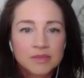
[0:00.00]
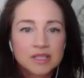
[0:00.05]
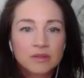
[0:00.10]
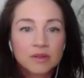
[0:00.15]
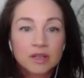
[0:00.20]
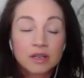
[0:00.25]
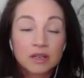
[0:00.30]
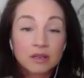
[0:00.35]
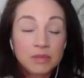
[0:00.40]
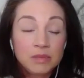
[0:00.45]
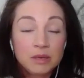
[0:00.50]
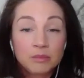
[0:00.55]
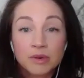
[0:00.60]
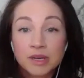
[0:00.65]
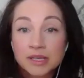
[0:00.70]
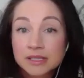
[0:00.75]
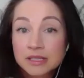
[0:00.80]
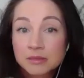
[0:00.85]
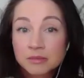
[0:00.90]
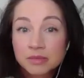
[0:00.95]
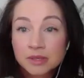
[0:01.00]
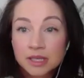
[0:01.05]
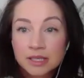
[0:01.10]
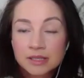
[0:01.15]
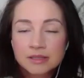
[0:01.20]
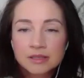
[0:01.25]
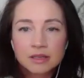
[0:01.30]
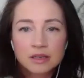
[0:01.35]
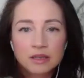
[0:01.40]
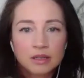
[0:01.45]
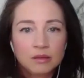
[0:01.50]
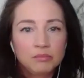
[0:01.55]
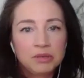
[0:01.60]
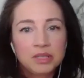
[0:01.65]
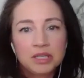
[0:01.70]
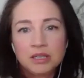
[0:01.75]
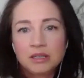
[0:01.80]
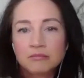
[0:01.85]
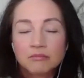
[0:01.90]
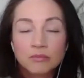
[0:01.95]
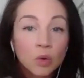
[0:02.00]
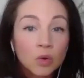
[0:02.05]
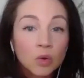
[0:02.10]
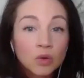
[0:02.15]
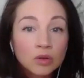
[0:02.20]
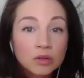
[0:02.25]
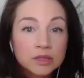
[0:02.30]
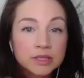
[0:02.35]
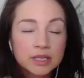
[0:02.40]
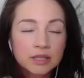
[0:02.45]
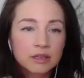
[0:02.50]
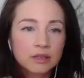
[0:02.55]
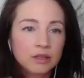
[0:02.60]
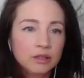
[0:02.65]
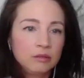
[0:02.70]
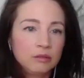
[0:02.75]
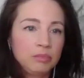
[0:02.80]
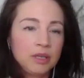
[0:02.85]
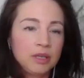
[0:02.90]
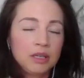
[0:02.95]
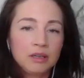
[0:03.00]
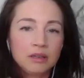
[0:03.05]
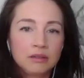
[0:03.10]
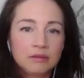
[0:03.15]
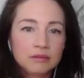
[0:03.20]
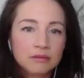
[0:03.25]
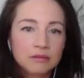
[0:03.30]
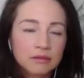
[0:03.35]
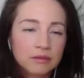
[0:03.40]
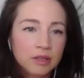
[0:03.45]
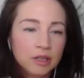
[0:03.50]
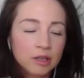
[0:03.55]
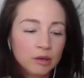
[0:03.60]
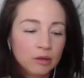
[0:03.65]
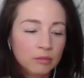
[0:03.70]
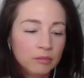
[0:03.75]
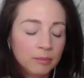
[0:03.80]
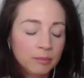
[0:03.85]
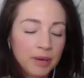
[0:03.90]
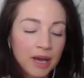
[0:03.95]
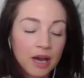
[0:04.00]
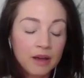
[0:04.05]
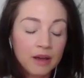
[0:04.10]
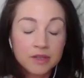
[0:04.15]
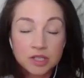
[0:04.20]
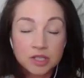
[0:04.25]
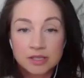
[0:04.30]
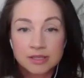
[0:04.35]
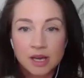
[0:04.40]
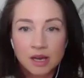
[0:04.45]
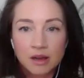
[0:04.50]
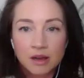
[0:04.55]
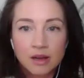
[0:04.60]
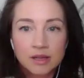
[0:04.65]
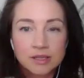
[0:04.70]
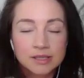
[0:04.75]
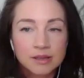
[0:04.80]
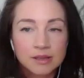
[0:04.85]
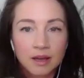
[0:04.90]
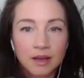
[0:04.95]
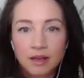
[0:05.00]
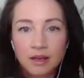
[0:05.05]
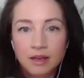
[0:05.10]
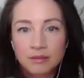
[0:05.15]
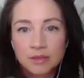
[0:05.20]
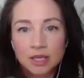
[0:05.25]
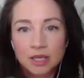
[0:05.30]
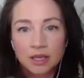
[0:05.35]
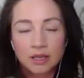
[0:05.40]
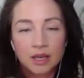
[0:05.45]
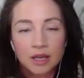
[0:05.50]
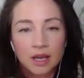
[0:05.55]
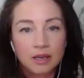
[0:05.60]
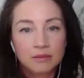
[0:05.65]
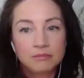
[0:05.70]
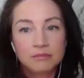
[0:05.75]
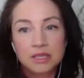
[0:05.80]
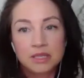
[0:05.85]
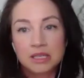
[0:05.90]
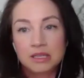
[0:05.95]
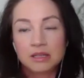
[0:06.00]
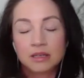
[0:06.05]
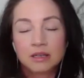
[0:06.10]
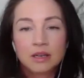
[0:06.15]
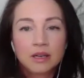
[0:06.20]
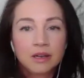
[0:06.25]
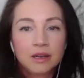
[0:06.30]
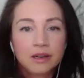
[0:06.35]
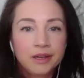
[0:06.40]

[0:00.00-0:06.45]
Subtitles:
So it could be breast implants, it could be mold, it could be, you know, pathogens that cause Lyme, it can be,